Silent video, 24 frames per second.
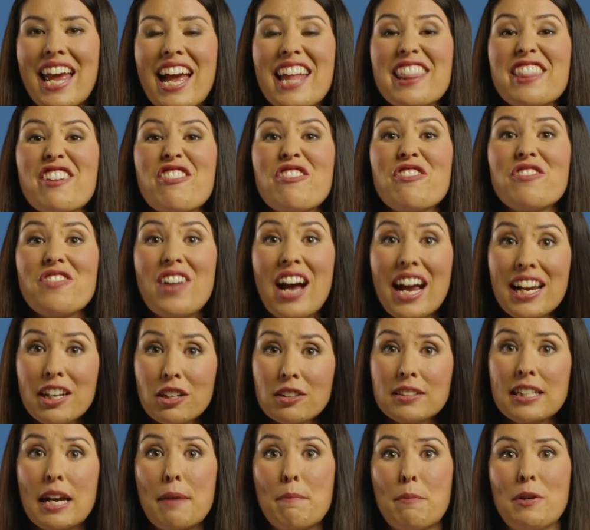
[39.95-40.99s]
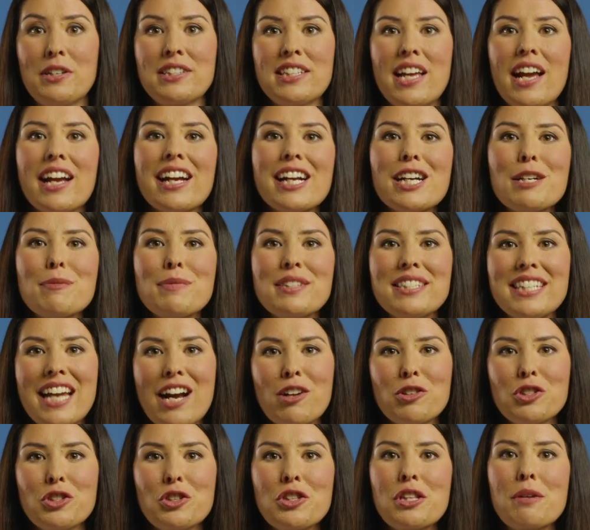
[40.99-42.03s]
and the final 10% comes
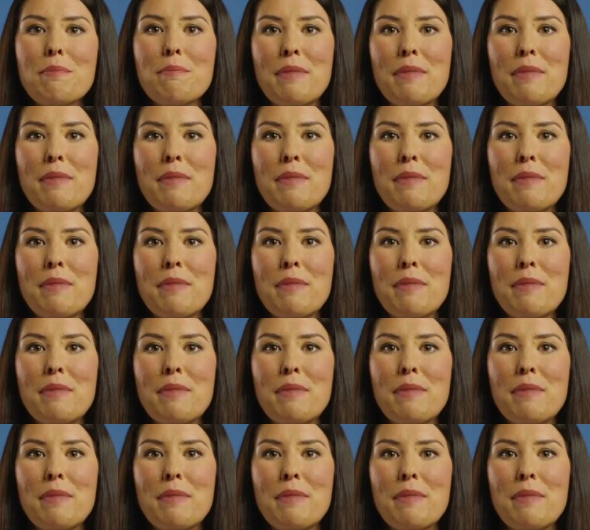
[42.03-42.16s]
down to the